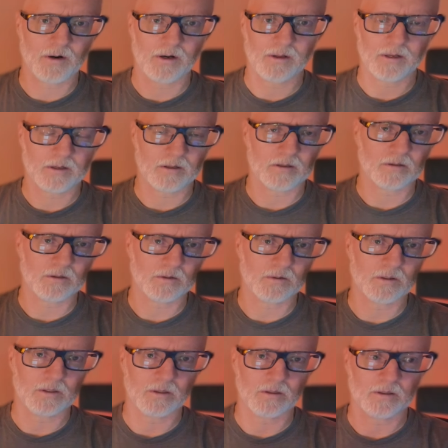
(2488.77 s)
that include
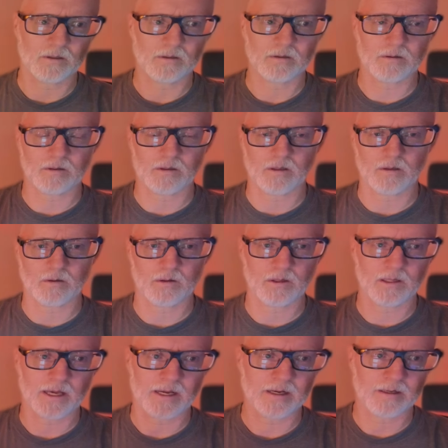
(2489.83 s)
the you know, the
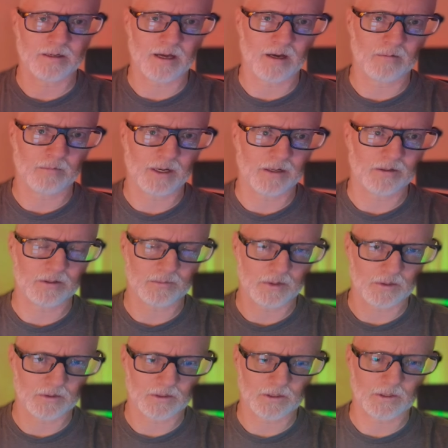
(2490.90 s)
laying down balance
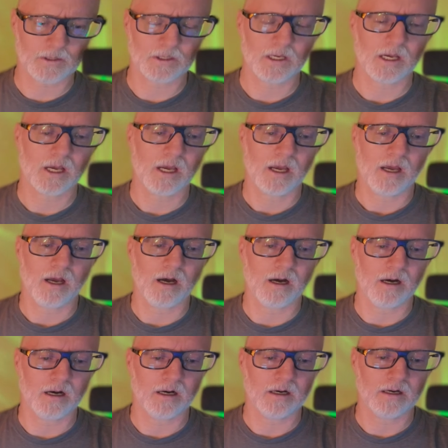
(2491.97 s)
poses.
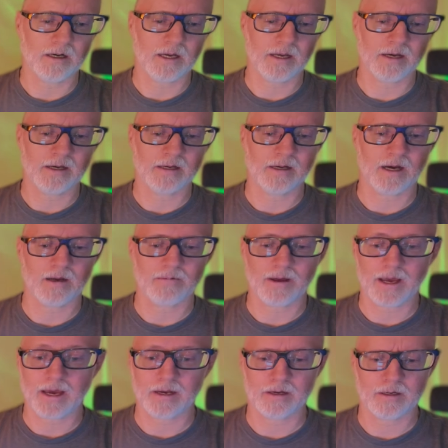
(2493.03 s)
Uh, and I've
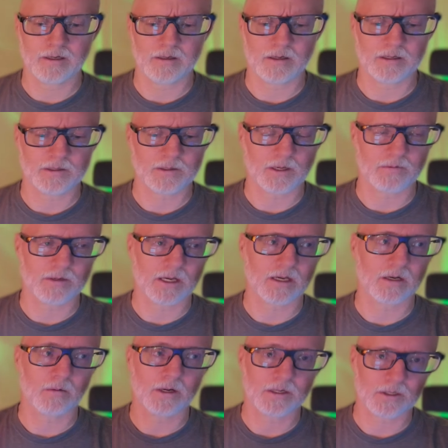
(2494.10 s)
added, I've taken
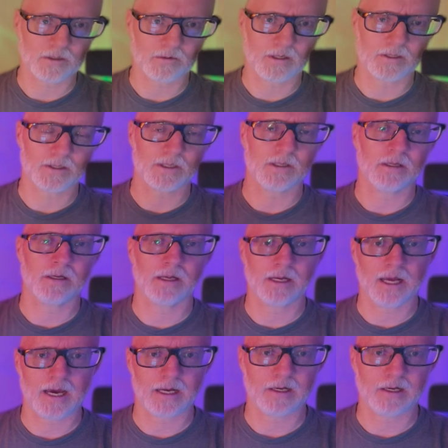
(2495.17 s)
away Shavasana and added